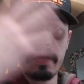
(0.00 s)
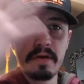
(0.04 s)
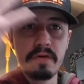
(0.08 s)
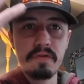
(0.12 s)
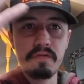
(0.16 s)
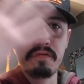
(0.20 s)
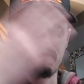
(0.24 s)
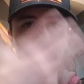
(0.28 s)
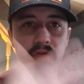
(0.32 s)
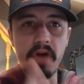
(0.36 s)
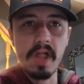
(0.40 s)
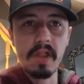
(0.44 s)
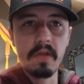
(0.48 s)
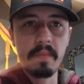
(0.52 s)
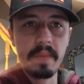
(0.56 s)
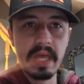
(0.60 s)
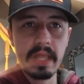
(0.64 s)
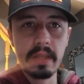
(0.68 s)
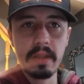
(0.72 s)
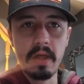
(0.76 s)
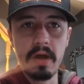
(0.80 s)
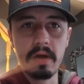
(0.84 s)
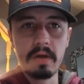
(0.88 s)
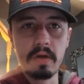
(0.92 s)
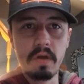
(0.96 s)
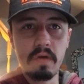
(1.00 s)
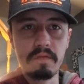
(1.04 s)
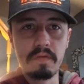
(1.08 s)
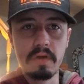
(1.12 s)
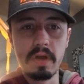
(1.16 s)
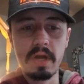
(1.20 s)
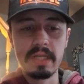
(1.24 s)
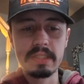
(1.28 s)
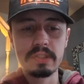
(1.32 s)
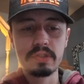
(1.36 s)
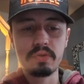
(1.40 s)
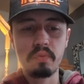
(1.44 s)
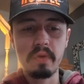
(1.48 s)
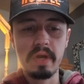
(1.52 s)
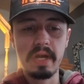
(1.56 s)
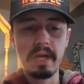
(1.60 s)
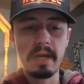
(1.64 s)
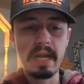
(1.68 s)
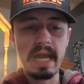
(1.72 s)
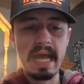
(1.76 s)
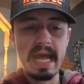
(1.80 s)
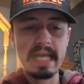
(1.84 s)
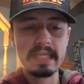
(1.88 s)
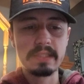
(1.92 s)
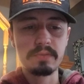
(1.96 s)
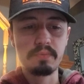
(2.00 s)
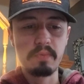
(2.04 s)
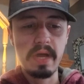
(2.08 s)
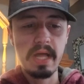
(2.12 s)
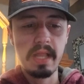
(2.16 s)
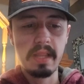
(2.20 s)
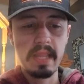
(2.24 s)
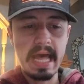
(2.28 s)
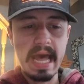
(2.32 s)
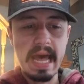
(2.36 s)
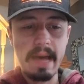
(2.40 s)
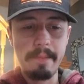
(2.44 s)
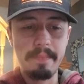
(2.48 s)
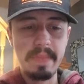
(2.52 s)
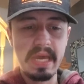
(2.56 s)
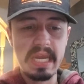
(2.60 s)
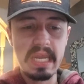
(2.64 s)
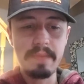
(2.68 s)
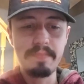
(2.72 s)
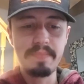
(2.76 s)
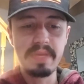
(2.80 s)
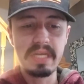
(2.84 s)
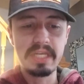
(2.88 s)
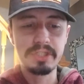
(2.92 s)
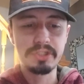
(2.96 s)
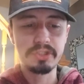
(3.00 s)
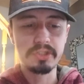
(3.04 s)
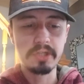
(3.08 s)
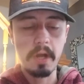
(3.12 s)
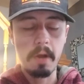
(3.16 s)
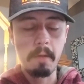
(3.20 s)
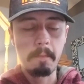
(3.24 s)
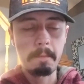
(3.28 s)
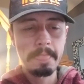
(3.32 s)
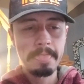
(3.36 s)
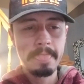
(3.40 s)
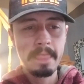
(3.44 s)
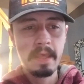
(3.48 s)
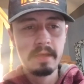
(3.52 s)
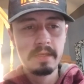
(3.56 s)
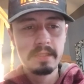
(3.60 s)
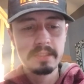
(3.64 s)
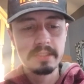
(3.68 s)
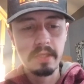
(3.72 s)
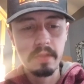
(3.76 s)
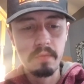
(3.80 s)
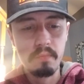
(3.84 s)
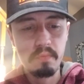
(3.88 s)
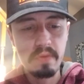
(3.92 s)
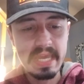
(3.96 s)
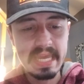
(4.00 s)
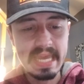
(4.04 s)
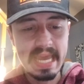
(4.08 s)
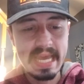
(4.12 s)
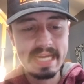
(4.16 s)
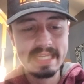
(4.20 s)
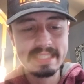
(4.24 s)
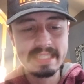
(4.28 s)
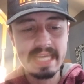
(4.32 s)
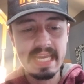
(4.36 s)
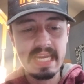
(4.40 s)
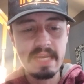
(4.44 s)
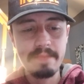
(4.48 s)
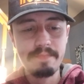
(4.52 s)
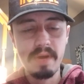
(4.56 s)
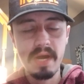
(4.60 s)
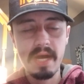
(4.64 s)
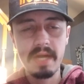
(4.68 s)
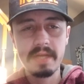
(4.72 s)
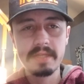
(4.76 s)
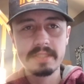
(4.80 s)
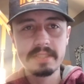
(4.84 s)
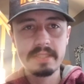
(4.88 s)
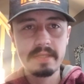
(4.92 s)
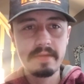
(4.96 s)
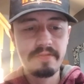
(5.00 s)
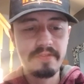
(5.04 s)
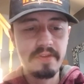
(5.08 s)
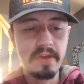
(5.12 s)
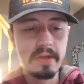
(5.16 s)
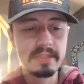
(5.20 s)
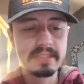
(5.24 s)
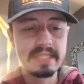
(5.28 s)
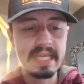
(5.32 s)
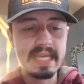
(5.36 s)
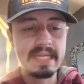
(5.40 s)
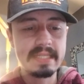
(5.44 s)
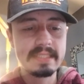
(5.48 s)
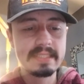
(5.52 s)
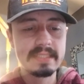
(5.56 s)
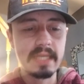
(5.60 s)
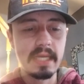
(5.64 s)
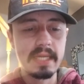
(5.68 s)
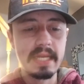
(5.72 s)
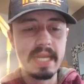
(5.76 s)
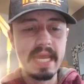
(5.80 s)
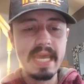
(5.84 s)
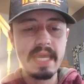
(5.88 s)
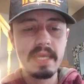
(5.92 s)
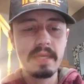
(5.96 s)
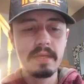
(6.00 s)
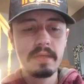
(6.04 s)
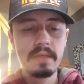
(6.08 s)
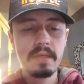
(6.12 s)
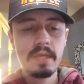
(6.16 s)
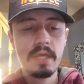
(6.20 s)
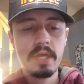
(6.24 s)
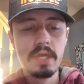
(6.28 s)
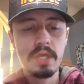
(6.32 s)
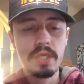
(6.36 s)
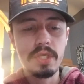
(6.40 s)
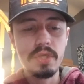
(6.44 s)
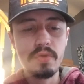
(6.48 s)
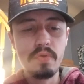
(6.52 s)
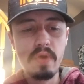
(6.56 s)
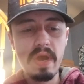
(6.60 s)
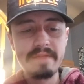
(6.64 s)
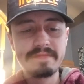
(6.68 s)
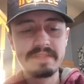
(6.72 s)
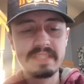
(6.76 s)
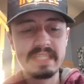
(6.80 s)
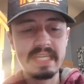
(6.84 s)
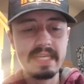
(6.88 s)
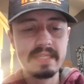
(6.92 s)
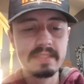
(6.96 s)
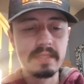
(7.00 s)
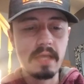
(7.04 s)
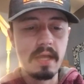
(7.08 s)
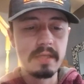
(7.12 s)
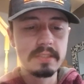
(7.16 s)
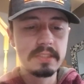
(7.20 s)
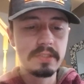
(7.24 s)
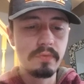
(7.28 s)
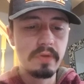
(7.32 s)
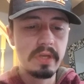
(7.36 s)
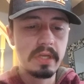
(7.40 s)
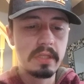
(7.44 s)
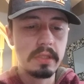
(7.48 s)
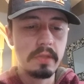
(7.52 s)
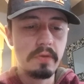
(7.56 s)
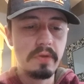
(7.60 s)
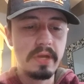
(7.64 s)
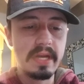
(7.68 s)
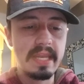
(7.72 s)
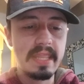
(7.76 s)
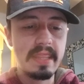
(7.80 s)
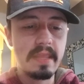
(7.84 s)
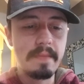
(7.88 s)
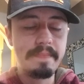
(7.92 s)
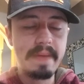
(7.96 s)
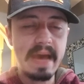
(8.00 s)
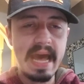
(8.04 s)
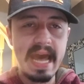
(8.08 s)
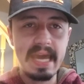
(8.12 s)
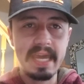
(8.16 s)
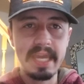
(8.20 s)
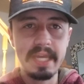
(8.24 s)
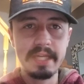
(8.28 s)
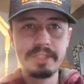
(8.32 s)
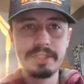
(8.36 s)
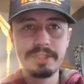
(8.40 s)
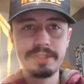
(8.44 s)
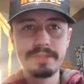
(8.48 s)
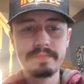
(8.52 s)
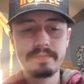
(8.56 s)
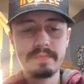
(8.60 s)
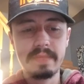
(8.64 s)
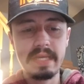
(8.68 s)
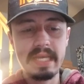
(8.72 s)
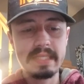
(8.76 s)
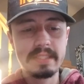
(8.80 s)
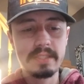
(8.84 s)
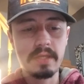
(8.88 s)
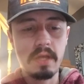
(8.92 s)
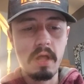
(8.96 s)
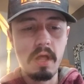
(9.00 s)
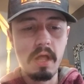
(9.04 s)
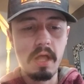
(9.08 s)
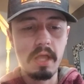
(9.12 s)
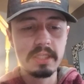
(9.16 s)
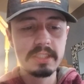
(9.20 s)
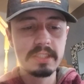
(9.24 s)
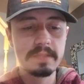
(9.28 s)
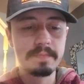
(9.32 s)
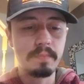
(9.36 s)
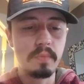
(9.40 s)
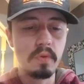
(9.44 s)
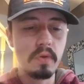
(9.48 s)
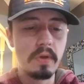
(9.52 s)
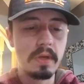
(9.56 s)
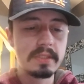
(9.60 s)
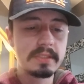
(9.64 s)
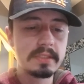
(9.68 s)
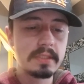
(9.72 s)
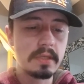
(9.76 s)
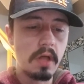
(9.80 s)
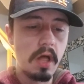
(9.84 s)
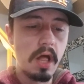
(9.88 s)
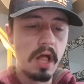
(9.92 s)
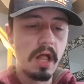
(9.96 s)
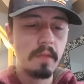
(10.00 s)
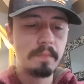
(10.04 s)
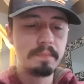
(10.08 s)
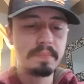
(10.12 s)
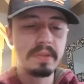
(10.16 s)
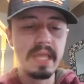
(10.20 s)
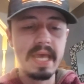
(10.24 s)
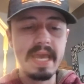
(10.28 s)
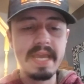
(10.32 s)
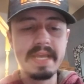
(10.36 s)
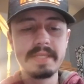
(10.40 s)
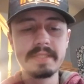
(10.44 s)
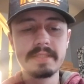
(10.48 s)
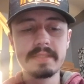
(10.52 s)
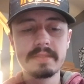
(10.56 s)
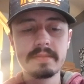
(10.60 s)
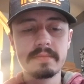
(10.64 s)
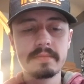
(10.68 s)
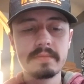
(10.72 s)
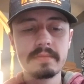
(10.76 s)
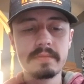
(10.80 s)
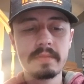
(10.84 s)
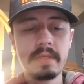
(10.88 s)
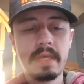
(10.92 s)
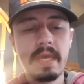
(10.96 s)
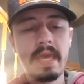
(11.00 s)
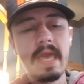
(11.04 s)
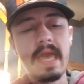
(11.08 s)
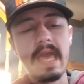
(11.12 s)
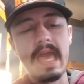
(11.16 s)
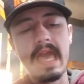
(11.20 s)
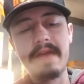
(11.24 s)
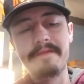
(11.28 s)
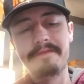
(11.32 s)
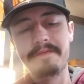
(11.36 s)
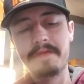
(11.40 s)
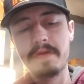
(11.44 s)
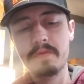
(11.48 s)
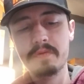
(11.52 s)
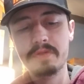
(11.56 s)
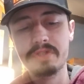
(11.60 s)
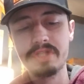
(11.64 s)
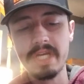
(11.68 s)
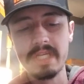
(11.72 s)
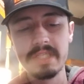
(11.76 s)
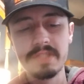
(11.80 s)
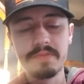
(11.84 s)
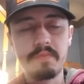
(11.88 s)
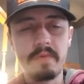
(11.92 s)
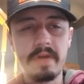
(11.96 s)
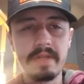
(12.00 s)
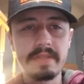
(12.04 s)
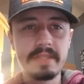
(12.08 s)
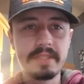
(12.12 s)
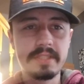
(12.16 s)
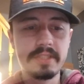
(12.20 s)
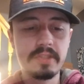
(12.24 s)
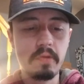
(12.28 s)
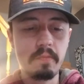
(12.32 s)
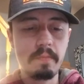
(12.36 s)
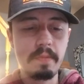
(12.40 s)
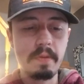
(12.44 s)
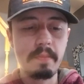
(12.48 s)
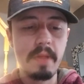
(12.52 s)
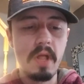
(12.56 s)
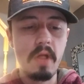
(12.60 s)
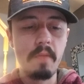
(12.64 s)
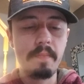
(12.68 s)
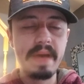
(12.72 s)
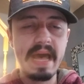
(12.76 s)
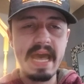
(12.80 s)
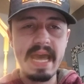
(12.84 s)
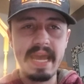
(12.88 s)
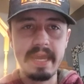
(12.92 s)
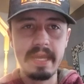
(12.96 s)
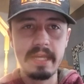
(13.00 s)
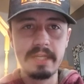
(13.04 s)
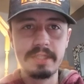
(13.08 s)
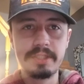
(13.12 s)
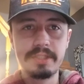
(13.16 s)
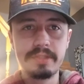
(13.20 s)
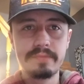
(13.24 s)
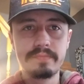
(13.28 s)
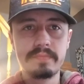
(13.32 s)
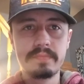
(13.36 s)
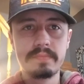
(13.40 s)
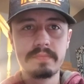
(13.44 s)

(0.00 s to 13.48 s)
Follow me along over on Twitter as well at Benny Bistro. So the weekend is $80, Thursday to Sunday. UFC is also included in the package. It's all sports, all plays. If you just want the Super Bowl package,